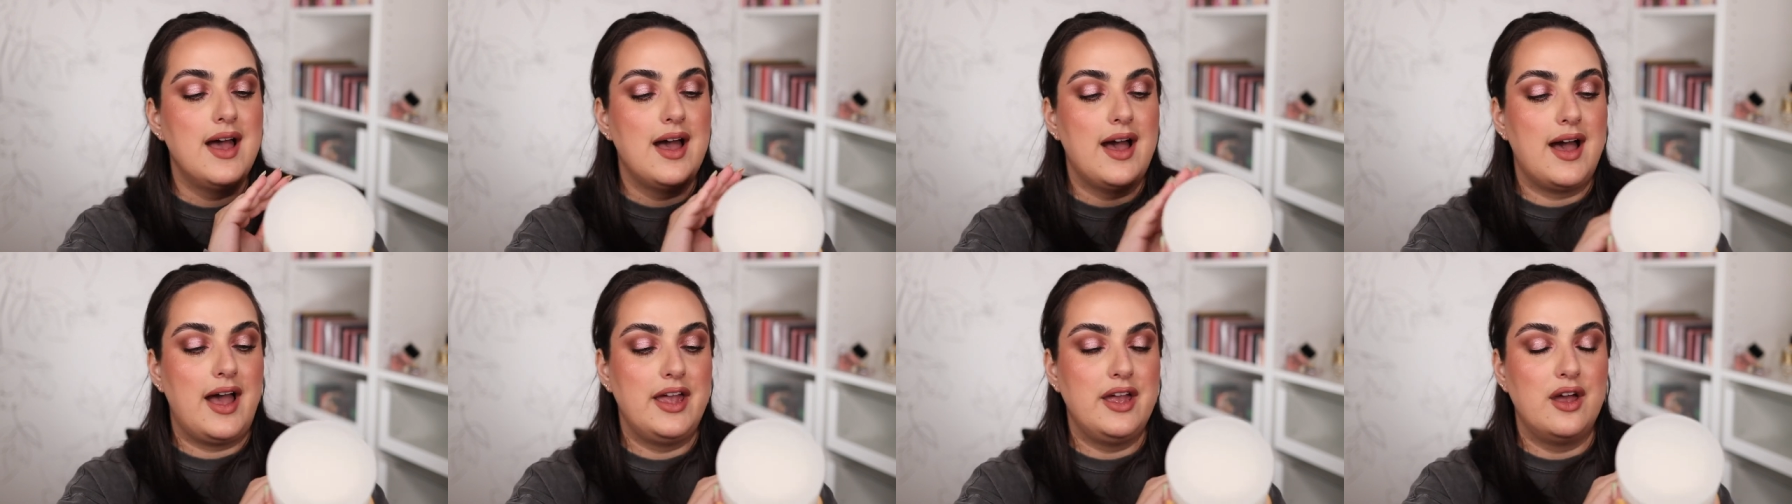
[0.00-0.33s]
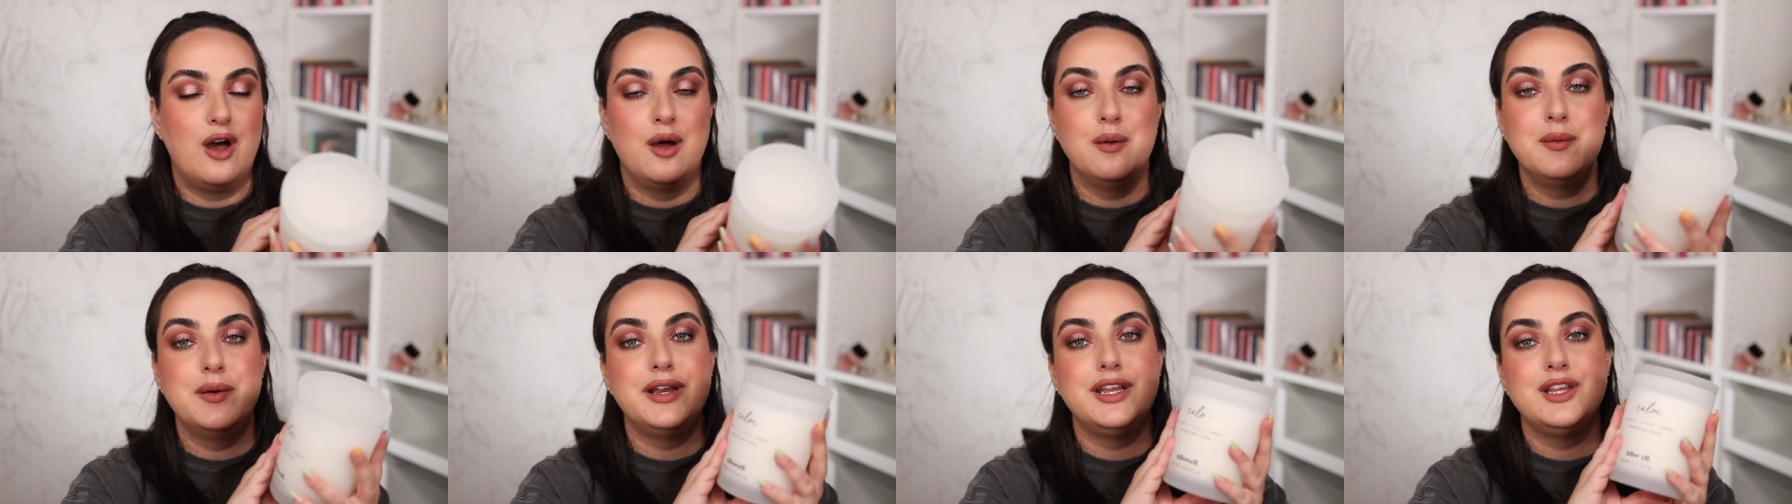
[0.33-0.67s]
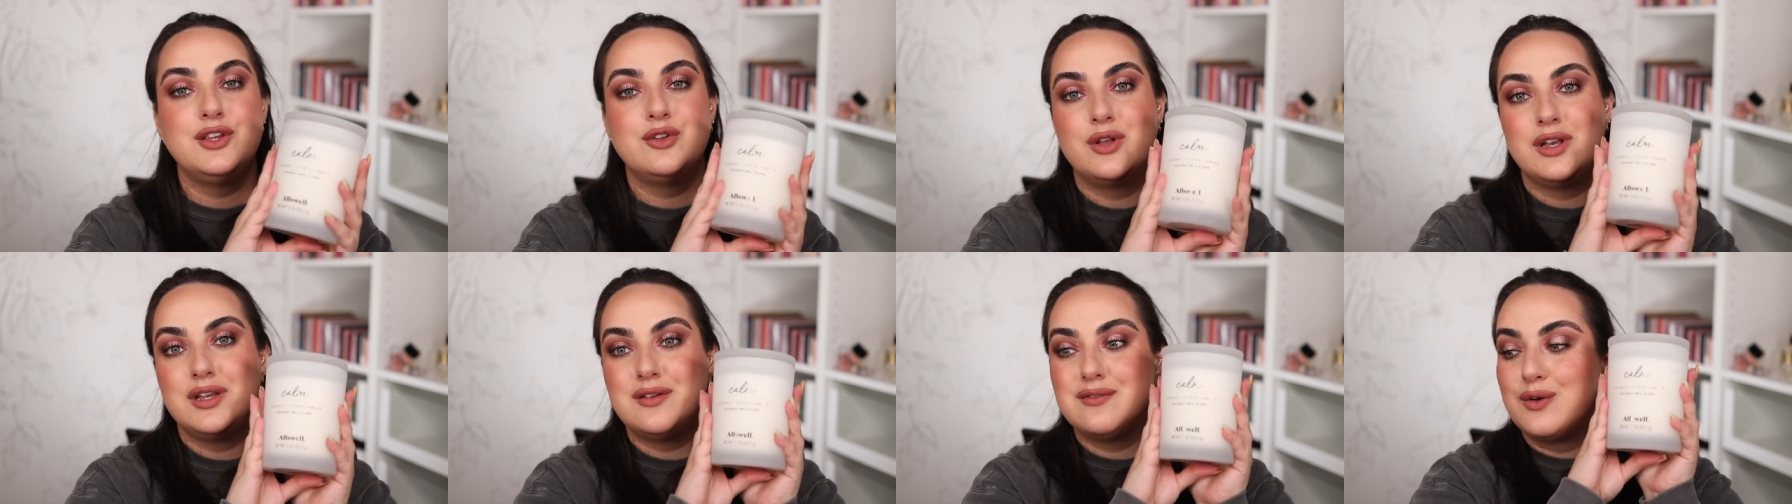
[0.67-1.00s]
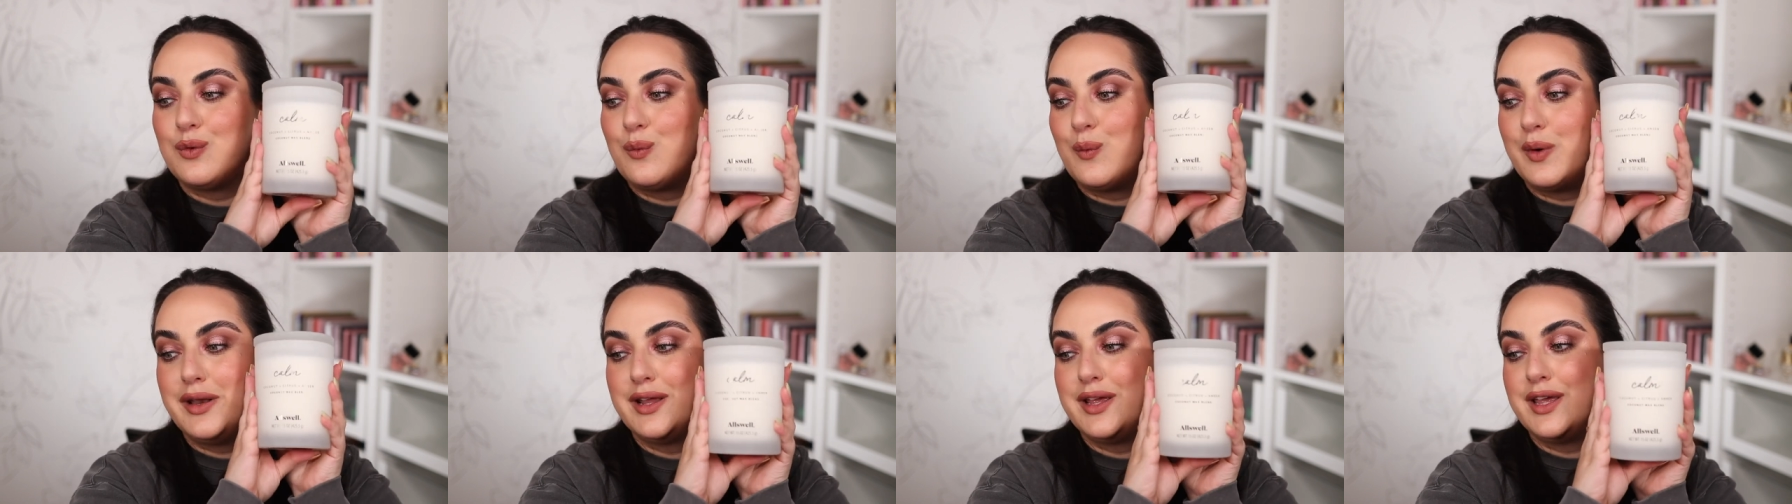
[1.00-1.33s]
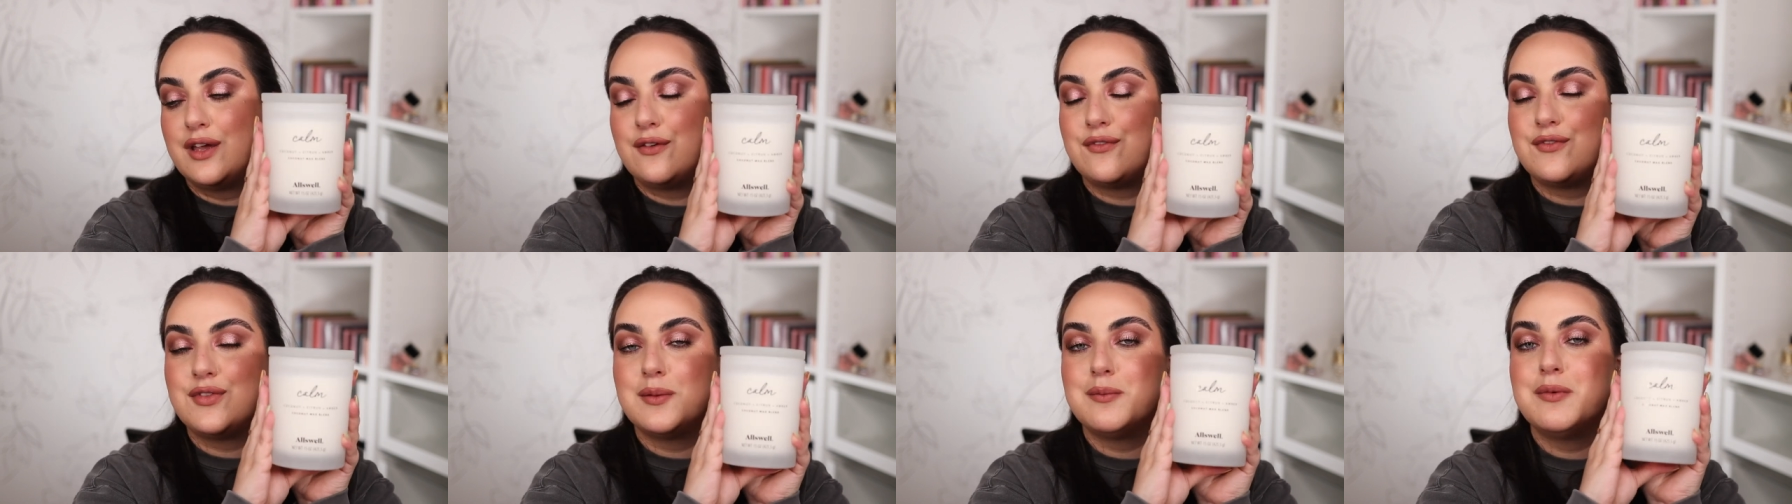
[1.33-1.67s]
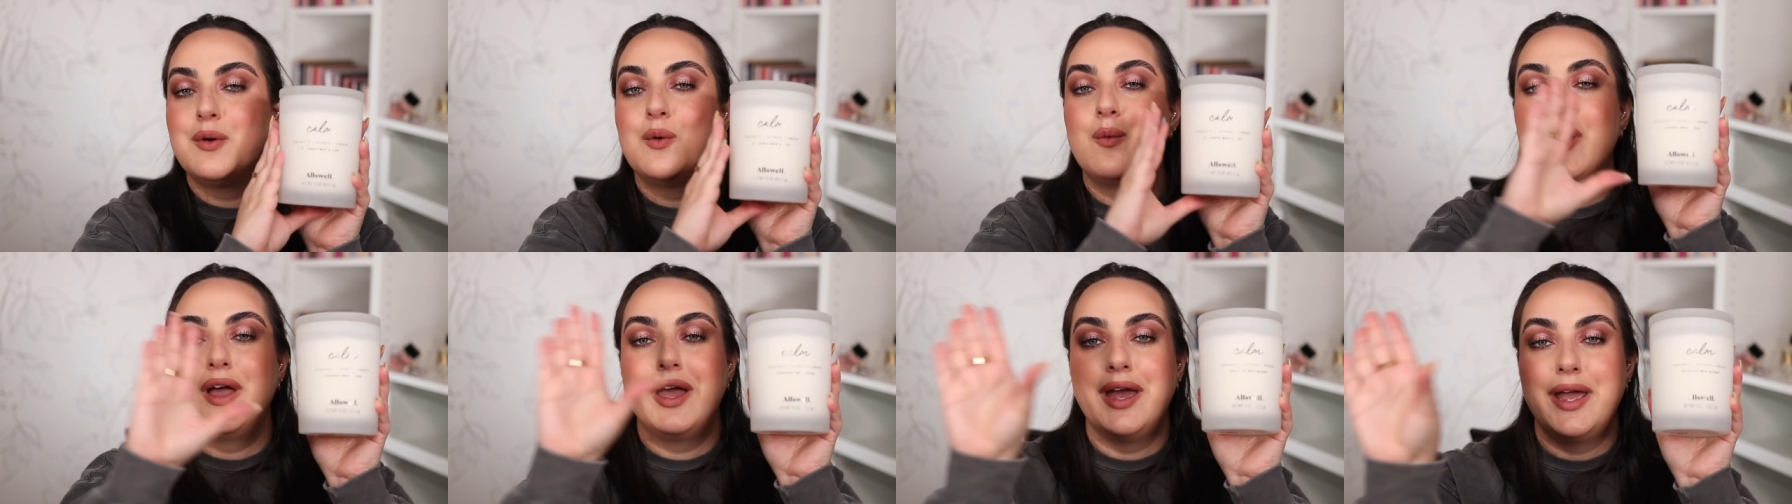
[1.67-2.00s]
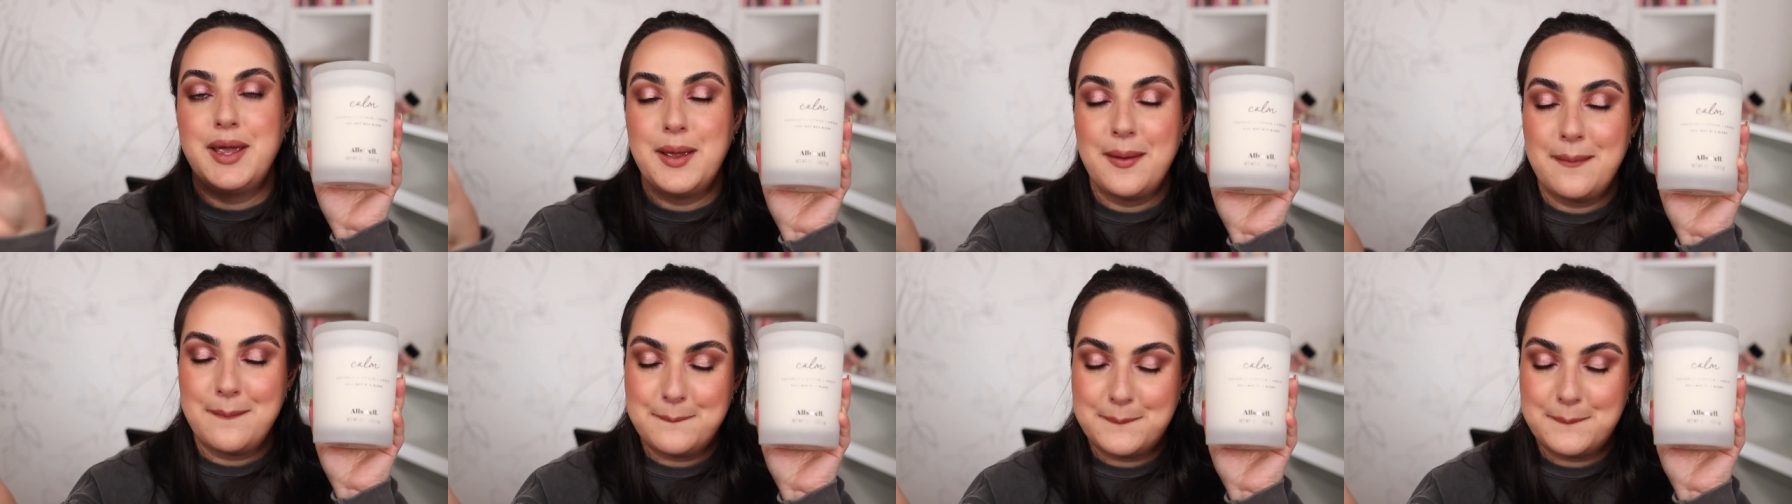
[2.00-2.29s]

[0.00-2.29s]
I already don't even want to give them away.